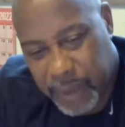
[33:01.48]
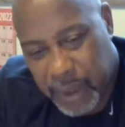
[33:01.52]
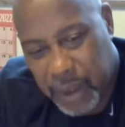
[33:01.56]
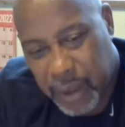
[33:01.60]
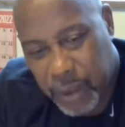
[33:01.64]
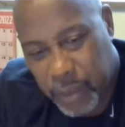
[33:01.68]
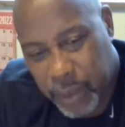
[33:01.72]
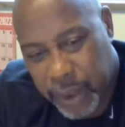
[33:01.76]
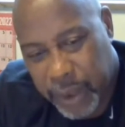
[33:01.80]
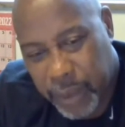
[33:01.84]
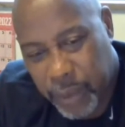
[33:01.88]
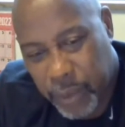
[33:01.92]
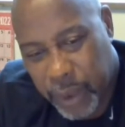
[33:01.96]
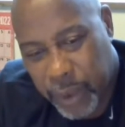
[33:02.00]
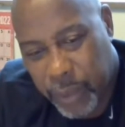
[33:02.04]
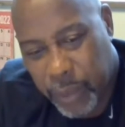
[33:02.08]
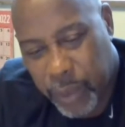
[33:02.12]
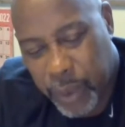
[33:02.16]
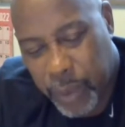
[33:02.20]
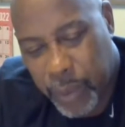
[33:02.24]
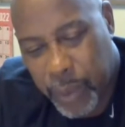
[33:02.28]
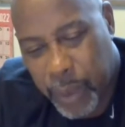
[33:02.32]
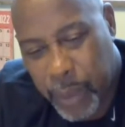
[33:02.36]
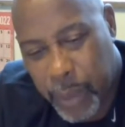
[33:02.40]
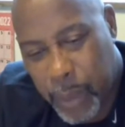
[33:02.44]

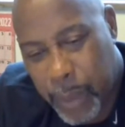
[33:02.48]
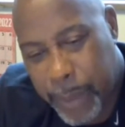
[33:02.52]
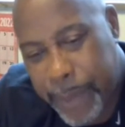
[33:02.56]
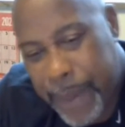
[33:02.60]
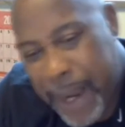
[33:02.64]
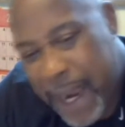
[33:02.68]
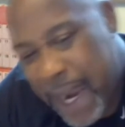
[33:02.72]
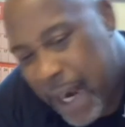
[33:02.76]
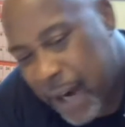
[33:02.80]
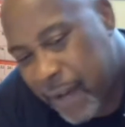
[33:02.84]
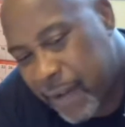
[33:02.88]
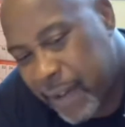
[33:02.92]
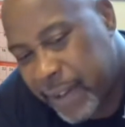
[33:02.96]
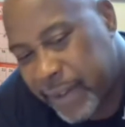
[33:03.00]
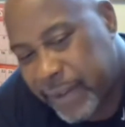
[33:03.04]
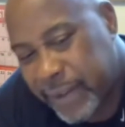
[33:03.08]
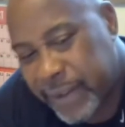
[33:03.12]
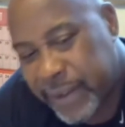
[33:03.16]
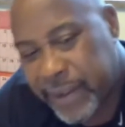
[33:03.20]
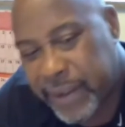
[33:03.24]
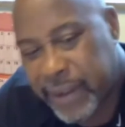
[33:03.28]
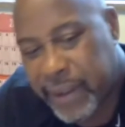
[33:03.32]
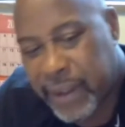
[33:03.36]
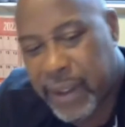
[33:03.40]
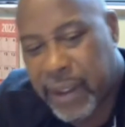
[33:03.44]
with
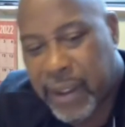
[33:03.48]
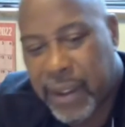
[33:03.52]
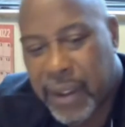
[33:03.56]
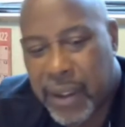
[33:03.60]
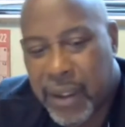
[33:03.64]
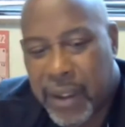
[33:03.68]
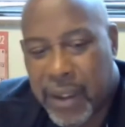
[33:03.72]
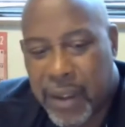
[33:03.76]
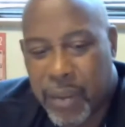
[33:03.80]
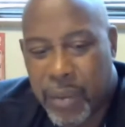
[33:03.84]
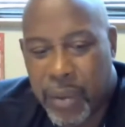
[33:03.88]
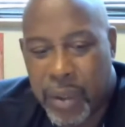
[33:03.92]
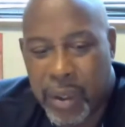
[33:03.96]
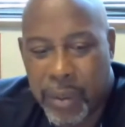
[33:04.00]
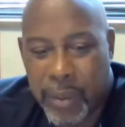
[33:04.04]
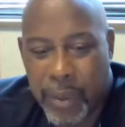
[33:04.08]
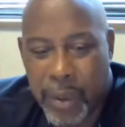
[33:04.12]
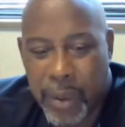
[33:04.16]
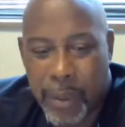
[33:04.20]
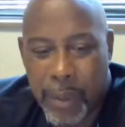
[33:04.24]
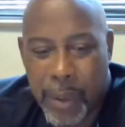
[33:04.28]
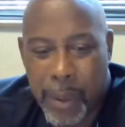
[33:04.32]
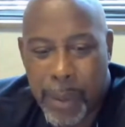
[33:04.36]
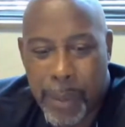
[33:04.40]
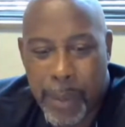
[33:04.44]
parents, with
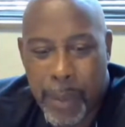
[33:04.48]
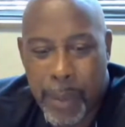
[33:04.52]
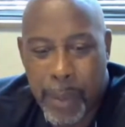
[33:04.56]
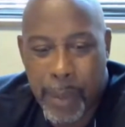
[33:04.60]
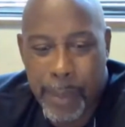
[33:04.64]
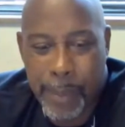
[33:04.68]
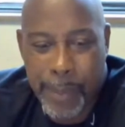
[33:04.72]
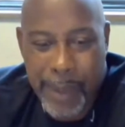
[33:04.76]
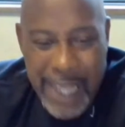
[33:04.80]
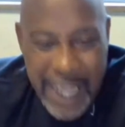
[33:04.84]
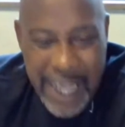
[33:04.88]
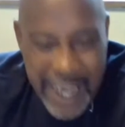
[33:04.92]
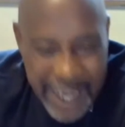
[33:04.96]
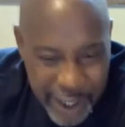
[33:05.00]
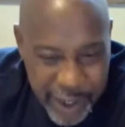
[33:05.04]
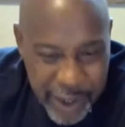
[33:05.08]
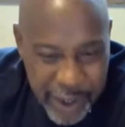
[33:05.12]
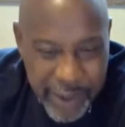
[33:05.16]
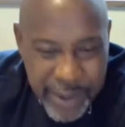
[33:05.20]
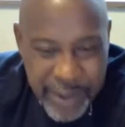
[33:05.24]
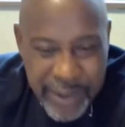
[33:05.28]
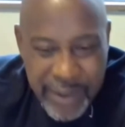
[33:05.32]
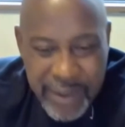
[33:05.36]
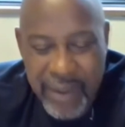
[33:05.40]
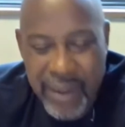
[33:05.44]

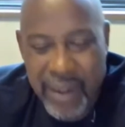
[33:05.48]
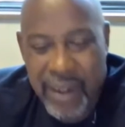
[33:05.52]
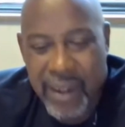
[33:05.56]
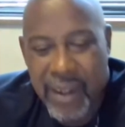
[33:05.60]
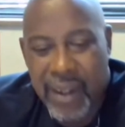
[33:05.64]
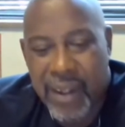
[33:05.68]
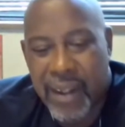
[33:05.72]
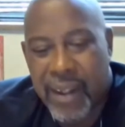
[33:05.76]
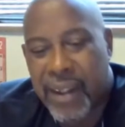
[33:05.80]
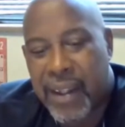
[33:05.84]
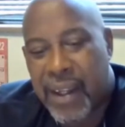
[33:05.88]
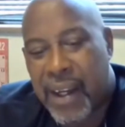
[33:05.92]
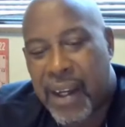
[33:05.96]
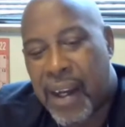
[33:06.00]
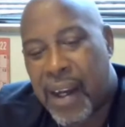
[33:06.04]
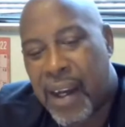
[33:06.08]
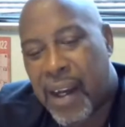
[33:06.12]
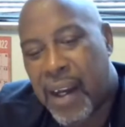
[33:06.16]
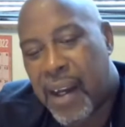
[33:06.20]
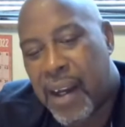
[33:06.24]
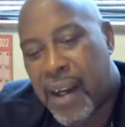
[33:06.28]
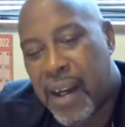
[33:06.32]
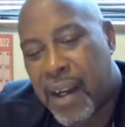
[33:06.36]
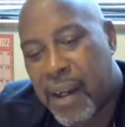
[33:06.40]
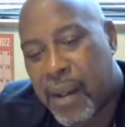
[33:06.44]
players.
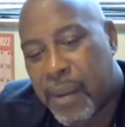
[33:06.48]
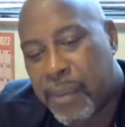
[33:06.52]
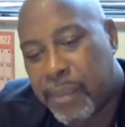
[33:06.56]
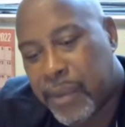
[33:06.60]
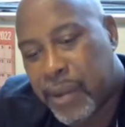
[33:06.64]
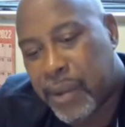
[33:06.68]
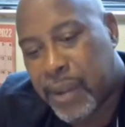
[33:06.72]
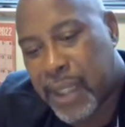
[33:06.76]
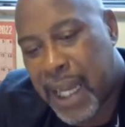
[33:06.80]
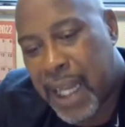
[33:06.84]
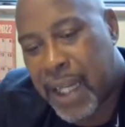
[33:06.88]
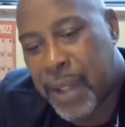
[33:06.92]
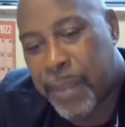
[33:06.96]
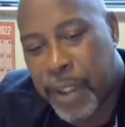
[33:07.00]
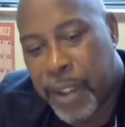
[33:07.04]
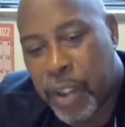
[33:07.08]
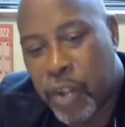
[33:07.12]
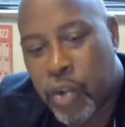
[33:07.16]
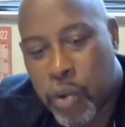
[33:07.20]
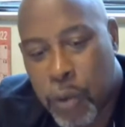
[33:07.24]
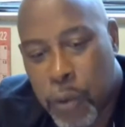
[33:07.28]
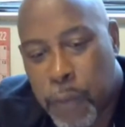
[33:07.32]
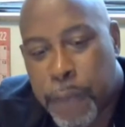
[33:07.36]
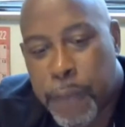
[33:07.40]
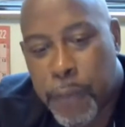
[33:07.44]
Got to be
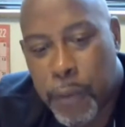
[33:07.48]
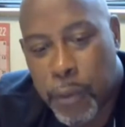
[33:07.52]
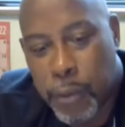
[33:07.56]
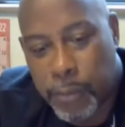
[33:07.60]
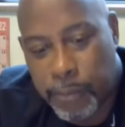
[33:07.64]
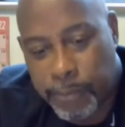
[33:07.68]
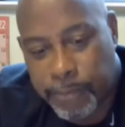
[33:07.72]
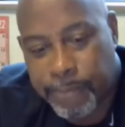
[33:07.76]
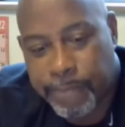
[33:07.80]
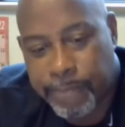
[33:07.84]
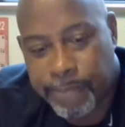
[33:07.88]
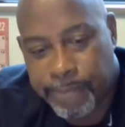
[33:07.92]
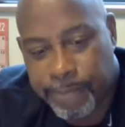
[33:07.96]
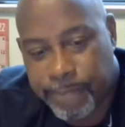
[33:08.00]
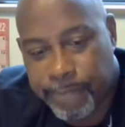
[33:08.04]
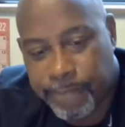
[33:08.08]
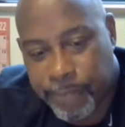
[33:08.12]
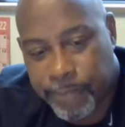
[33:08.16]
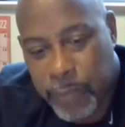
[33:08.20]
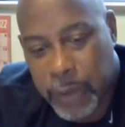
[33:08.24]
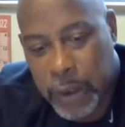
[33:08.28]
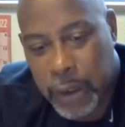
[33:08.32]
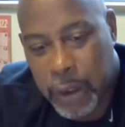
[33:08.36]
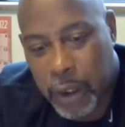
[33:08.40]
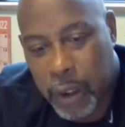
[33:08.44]
truthful.
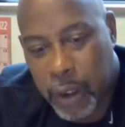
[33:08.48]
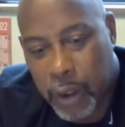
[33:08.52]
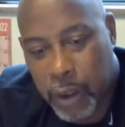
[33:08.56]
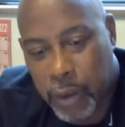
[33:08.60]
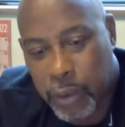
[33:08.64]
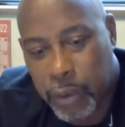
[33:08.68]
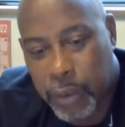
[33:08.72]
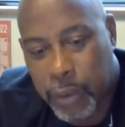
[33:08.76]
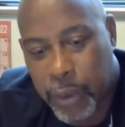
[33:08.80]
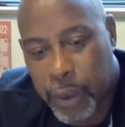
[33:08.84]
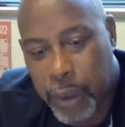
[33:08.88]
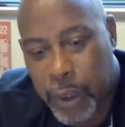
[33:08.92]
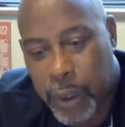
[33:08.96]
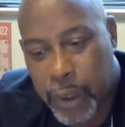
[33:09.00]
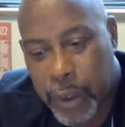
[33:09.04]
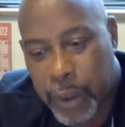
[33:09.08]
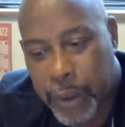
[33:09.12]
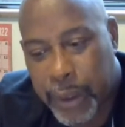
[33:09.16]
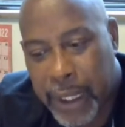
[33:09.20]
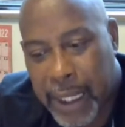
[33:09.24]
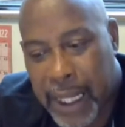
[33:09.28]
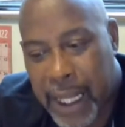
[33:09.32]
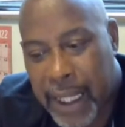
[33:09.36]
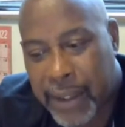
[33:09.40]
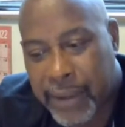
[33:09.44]
They
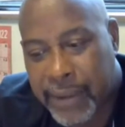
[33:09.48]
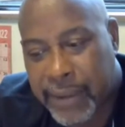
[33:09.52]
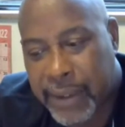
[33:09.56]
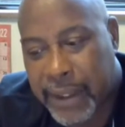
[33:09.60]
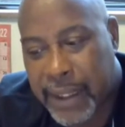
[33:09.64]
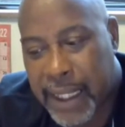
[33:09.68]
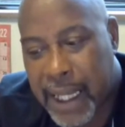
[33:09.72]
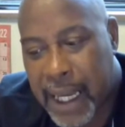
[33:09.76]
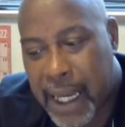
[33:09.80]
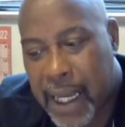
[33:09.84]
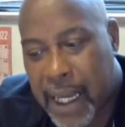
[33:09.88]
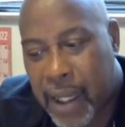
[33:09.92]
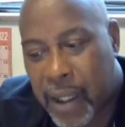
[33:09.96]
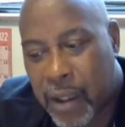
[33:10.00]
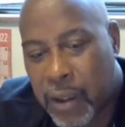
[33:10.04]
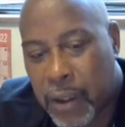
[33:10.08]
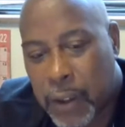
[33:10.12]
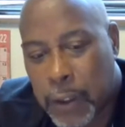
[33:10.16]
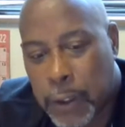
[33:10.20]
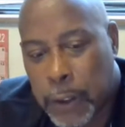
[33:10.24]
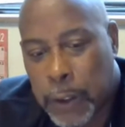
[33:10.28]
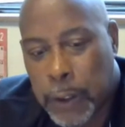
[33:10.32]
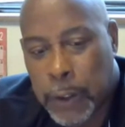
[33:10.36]
got to see how